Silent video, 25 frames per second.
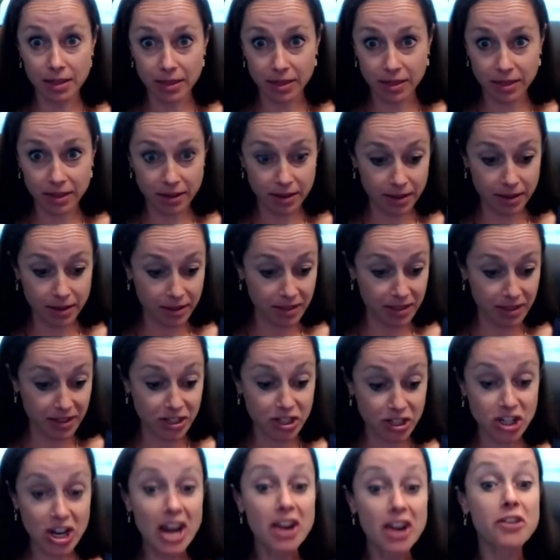the the
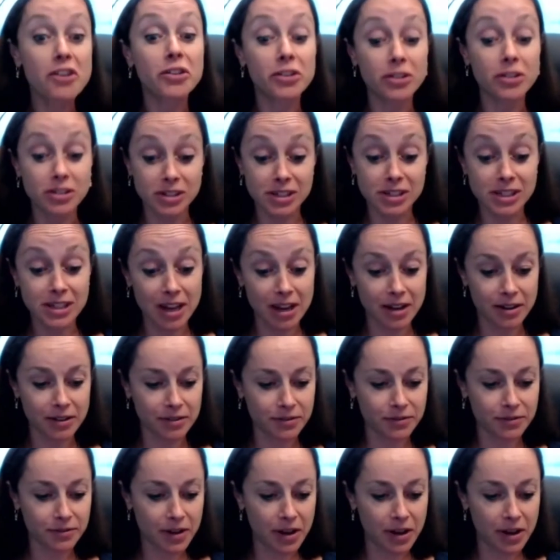genders of,